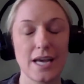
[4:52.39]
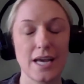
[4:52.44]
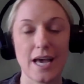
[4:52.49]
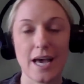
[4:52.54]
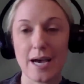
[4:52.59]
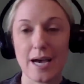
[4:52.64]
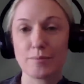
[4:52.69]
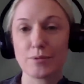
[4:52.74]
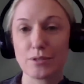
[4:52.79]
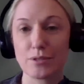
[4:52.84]

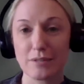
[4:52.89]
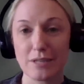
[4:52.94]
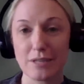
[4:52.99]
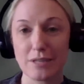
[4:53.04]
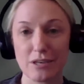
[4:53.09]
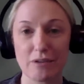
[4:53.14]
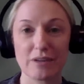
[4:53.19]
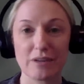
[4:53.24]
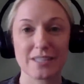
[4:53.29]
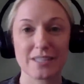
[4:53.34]
Absolutely
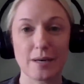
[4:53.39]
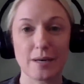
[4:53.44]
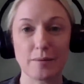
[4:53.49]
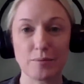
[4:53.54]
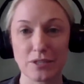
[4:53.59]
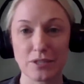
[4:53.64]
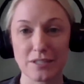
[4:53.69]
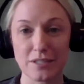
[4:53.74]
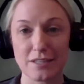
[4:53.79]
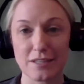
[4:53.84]
no
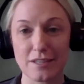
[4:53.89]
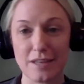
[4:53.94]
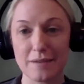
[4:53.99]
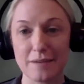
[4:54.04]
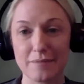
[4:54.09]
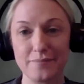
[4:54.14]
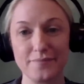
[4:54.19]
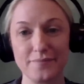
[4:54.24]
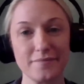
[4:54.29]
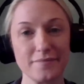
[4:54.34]
exceptions to
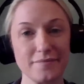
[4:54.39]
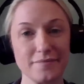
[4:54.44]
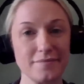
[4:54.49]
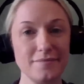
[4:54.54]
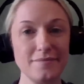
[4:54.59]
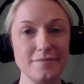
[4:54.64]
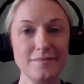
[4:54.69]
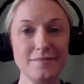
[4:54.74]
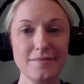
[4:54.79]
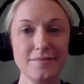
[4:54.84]
that.
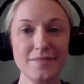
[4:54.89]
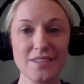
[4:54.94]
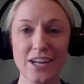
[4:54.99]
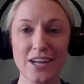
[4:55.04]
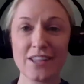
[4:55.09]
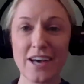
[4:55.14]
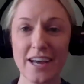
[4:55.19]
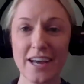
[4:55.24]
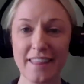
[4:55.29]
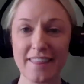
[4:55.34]

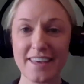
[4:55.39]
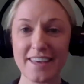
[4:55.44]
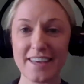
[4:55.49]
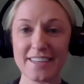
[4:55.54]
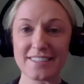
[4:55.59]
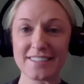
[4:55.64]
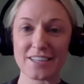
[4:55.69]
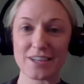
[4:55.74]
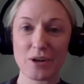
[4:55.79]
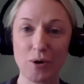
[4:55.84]
A lot of
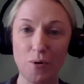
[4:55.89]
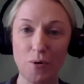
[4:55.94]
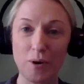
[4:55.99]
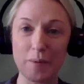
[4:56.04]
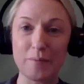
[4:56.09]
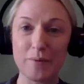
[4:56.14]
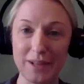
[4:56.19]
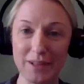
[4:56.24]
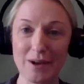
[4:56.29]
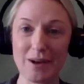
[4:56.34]
things in
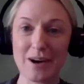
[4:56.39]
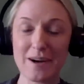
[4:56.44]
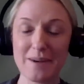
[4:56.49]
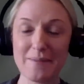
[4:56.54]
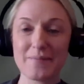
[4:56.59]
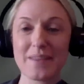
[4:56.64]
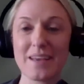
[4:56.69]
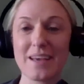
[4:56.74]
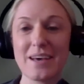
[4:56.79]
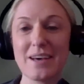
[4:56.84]
corporate law
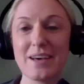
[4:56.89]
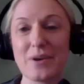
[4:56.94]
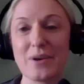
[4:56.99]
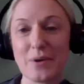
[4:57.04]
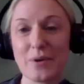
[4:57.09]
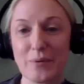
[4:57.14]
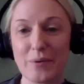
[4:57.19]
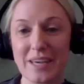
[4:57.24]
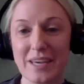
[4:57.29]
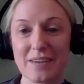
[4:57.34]

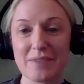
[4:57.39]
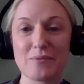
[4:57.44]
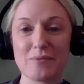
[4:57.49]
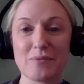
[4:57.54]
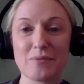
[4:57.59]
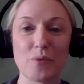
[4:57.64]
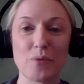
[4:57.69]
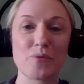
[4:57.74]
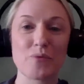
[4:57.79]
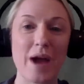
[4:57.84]
we
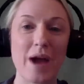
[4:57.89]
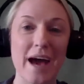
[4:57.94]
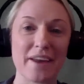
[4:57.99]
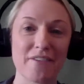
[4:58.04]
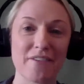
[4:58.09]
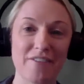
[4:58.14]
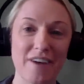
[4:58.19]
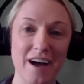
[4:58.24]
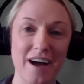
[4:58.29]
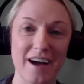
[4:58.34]
can
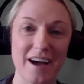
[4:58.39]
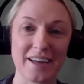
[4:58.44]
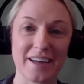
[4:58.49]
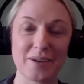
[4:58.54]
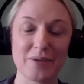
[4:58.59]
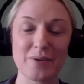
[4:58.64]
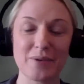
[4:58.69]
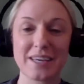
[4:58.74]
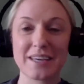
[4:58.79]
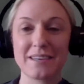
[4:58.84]
ratify,
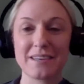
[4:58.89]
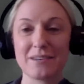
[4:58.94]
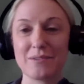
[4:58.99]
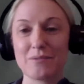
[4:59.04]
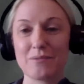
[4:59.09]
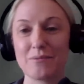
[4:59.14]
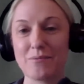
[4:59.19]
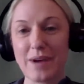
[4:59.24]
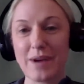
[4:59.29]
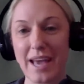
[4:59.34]
we
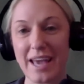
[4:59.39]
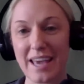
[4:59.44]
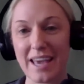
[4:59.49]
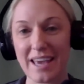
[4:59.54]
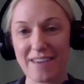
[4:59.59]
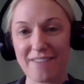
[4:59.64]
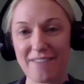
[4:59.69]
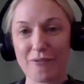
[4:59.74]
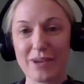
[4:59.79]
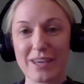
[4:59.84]
can
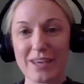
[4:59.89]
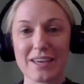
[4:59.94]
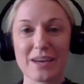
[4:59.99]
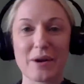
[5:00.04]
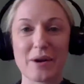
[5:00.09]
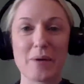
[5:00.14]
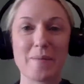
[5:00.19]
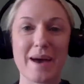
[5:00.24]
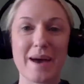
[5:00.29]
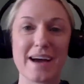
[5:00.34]
waive, we can
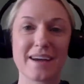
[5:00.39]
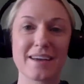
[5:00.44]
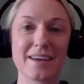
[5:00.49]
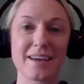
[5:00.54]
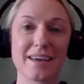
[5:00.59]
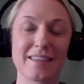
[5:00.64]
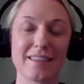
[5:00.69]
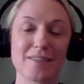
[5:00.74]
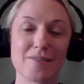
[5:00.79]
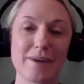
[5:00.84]
go back
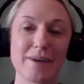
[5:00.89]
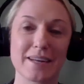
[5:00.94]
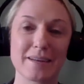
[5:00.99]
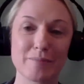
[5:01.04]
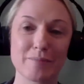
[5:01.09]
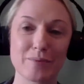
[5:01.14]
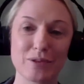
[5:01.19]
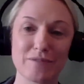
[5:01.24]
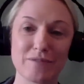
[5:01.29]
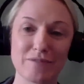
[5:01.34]
and get the right
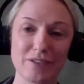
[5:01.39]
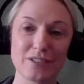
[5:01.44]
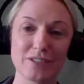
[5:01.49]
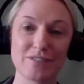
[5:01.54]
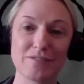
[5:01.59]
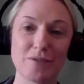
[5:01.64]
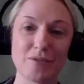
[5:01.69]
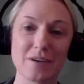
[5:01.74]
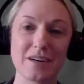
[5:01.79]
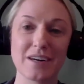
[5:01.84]
approvals
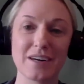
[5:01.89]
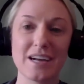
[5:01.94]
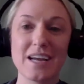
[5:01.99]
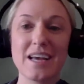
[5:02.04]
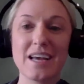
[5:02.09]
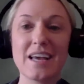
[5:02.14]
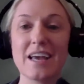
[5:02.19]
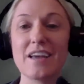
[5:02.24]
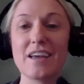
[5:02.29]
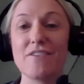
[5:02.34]
for
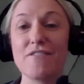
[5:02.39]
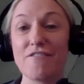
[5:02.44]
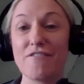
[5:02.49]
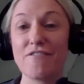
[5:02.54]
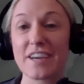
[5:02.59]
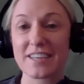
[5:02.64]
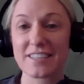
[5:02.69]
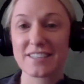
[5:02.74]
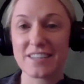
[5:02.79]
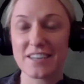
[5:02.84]
and
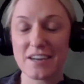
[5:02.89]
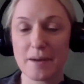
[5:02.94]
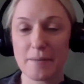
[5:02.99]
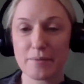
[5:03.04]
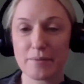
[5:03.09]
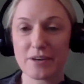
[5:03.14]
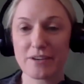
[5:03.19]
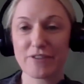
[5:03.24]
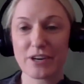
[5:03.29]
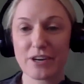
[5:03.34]
fix in a
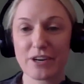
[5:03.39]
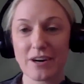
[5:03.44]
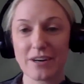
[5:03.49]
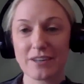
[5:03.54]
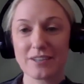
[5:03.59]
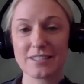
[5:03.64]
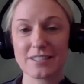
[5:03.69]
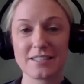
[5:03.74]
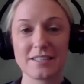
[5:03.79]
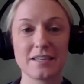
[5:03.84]
number of
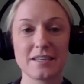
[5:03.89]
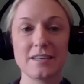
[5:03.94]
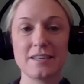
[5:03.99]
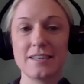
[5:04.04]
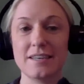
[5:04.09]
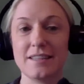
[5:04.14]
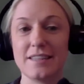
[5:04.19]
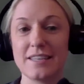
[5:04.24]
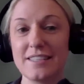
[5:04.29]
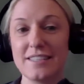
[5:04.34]
regards.
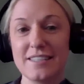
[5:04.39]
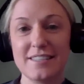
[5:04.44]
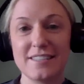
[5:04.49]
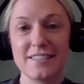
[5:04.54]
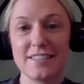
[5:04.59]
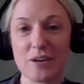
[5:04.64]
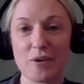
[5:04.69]
This isn't